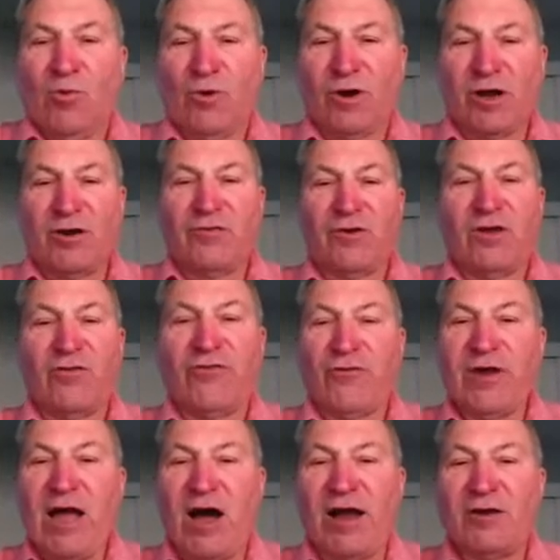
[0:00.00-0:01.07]
We're going to drill
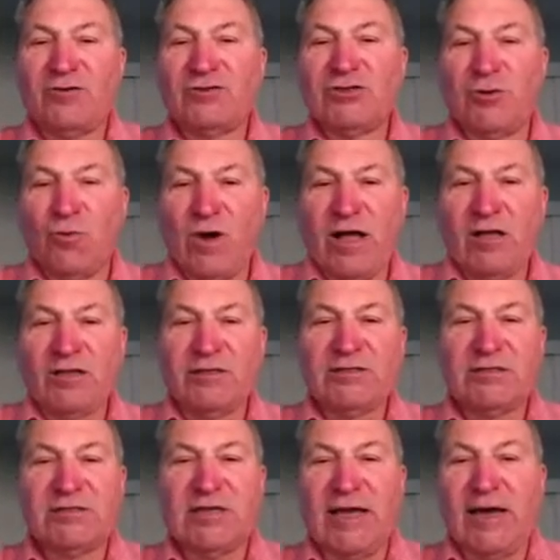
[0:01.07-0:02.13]
3 hydrogen
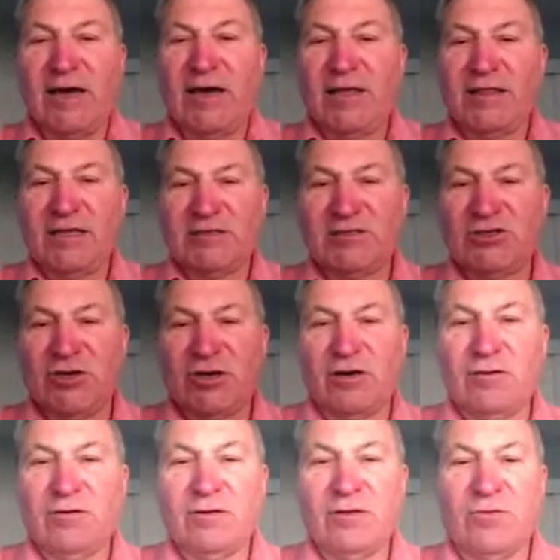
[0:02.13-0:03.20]
wells this
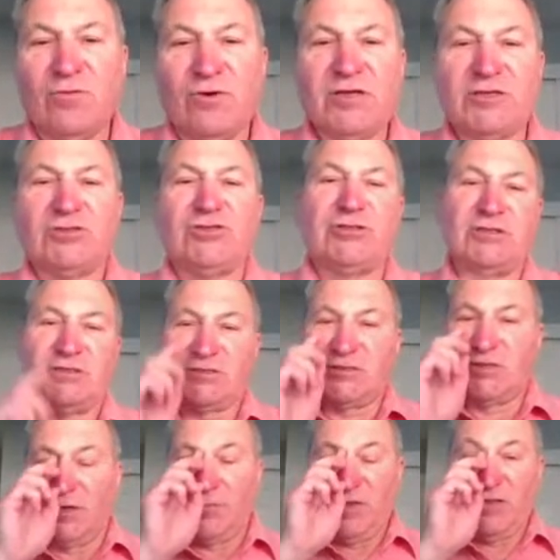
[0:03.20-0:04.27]
year, which is
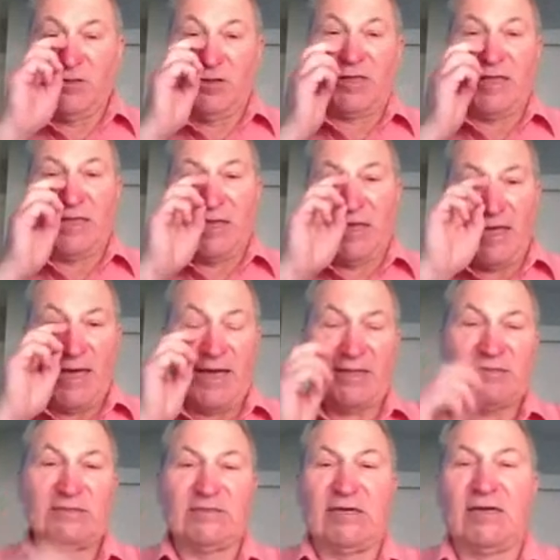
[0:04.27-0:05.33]
going to be looking
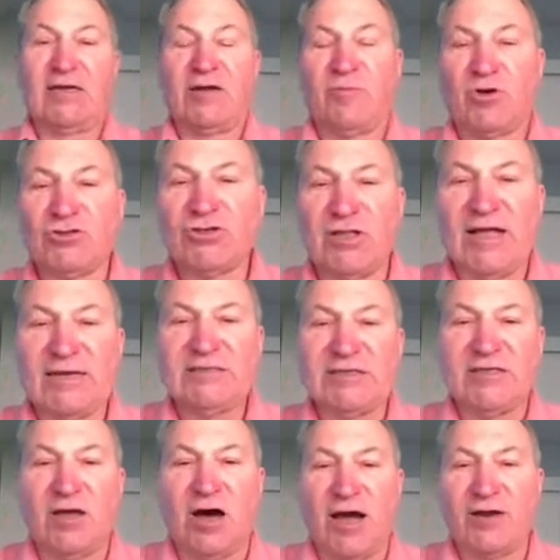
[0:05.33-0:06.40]
at
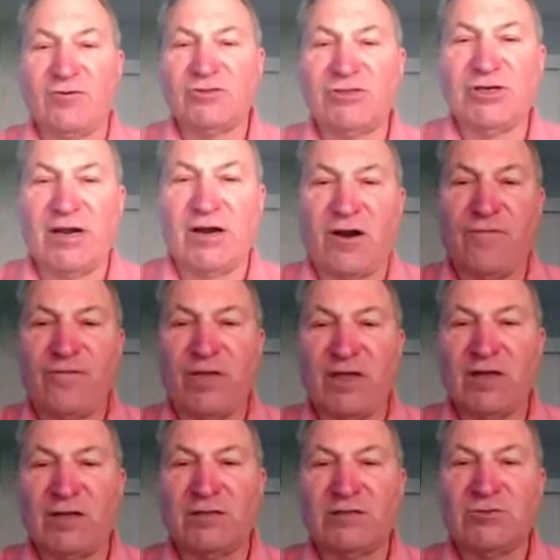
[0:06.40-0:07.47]
commercializing the hydrogen in our
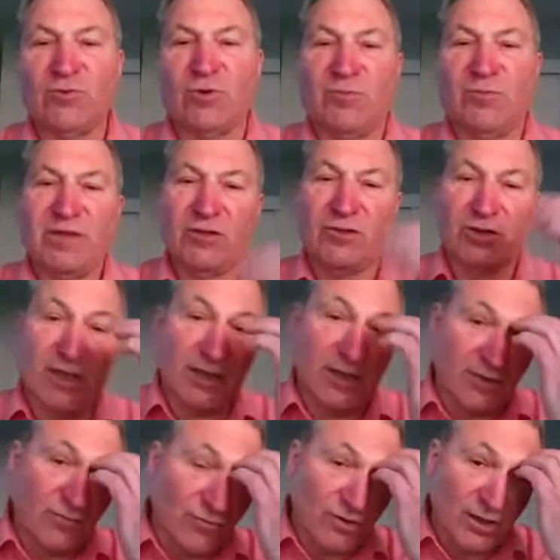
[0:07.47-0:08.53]
fields. We'll be
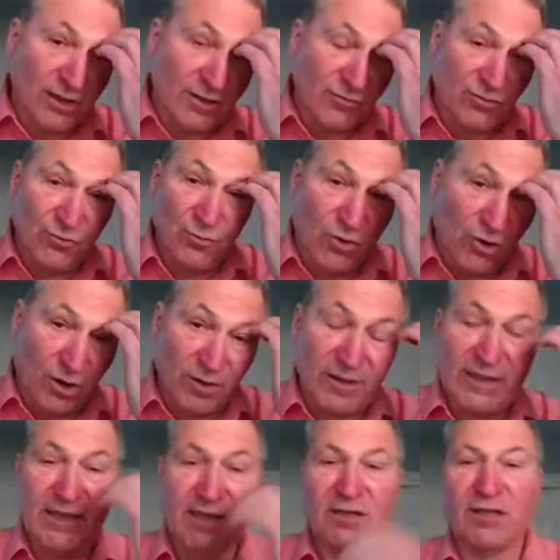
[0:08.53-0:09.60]
looking at drilling 2 more
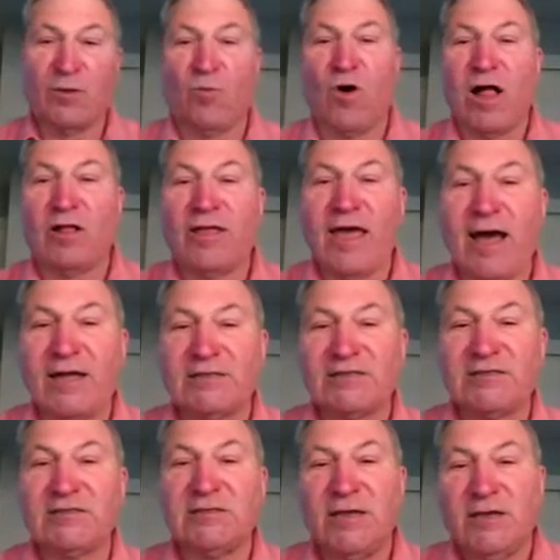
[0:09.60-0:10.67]
helium
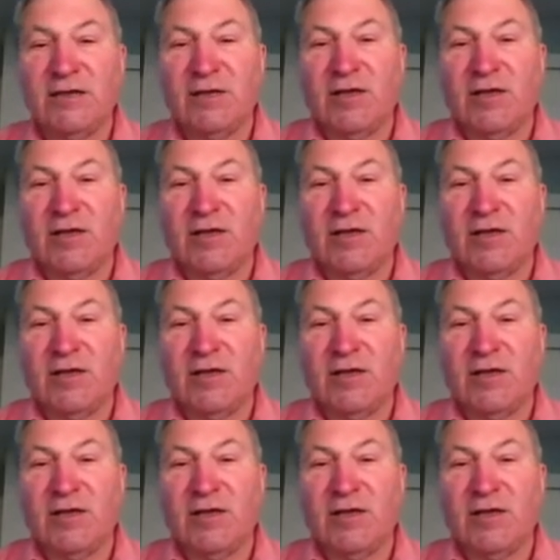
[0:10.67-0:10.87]
wildcats,